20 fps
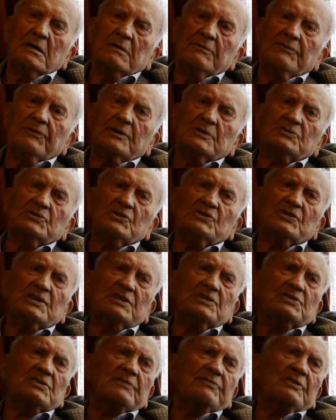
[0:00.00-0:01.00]

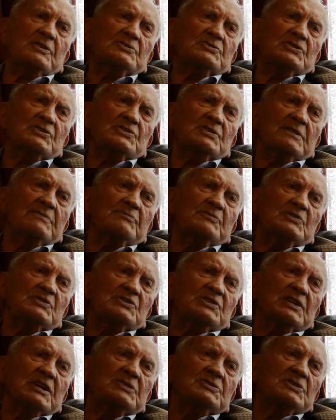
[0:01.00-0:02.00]
46 or 47, we
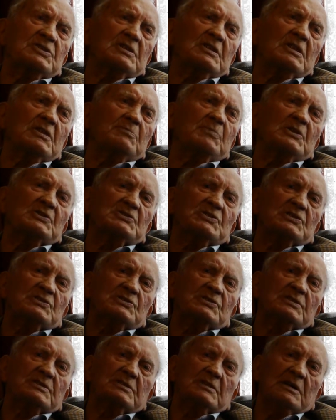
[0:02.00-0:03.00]
started in the
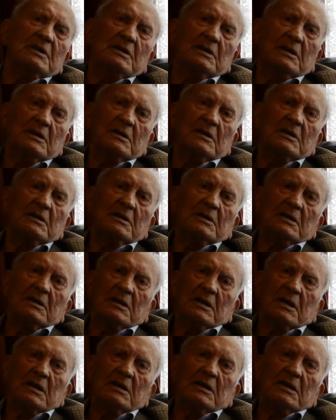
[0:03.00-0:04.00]
business.
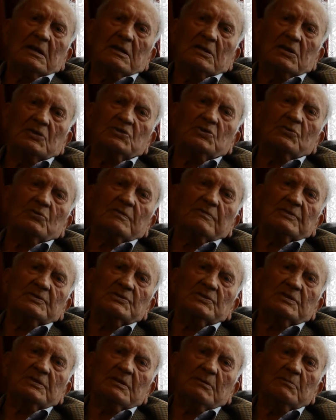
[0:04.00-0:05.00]
The two of
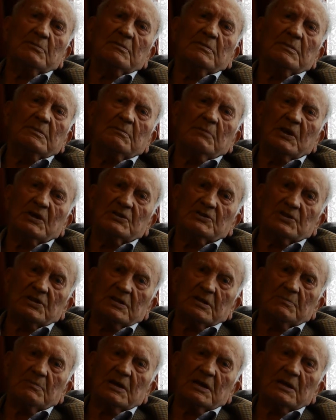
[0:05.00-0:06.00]
us, Martin
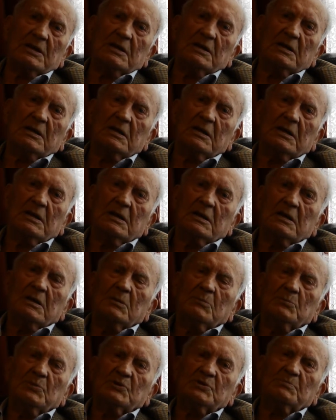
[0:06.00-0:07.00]
and me.
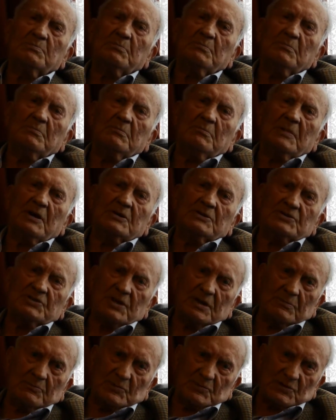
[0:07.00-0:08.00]
But
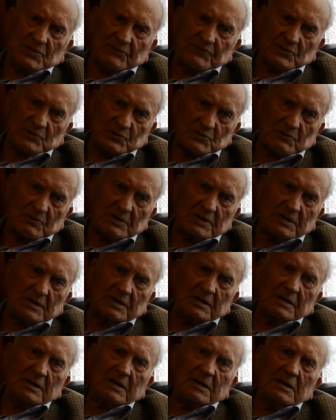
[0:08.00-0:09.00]
Martin was the first one
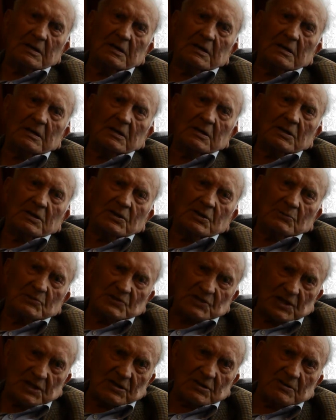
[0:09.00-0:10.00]
that was
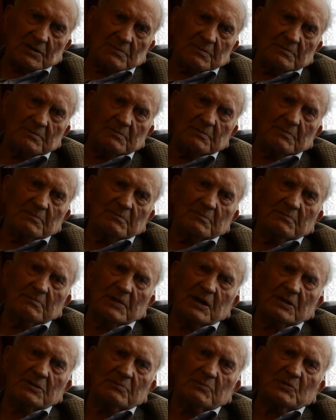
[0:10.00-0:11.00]
there.
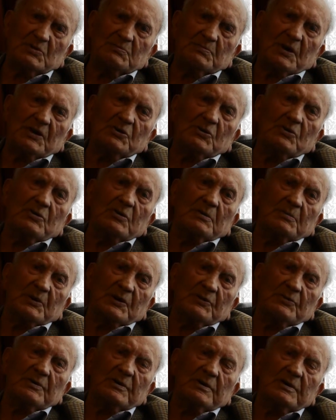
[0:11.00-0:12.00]
Martin was my younger
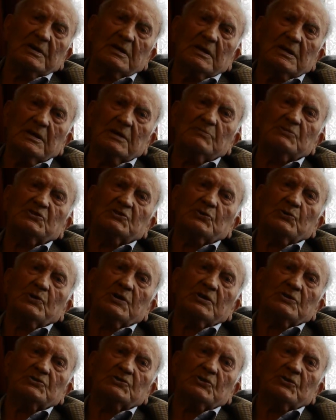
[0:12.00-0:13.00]
brother. He was two
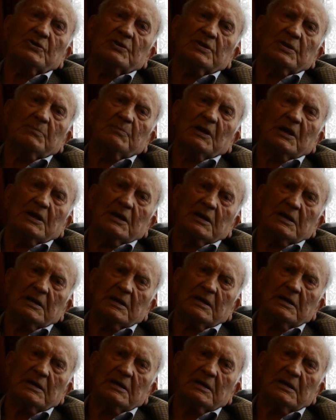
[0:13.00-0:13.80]
years younger than me.